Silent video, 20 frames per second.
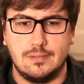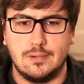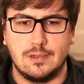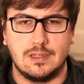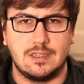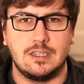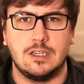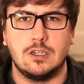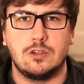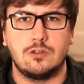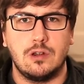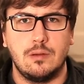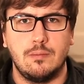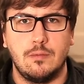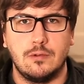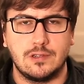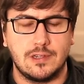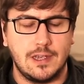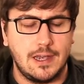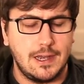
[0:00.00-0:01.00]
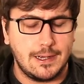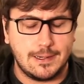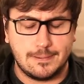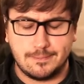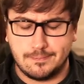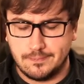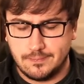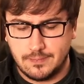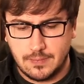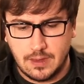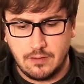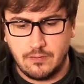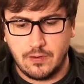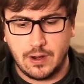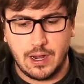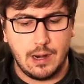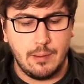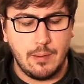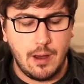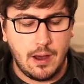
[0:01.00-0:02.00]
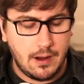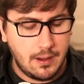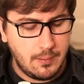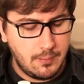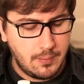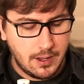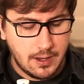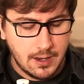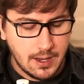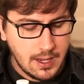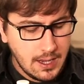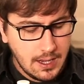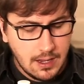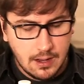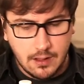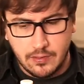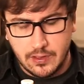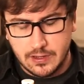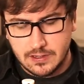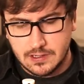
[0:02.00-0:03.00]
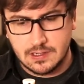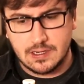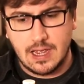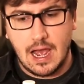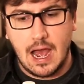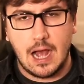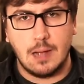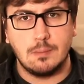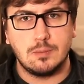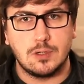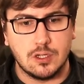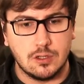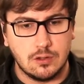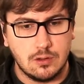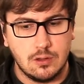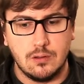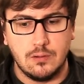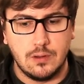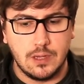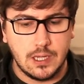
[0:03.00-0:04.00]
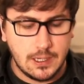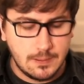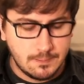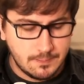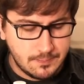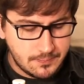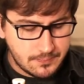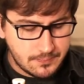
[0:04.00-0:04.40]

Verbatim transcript: Citra and Mosaic, forget about it. But this is absolutely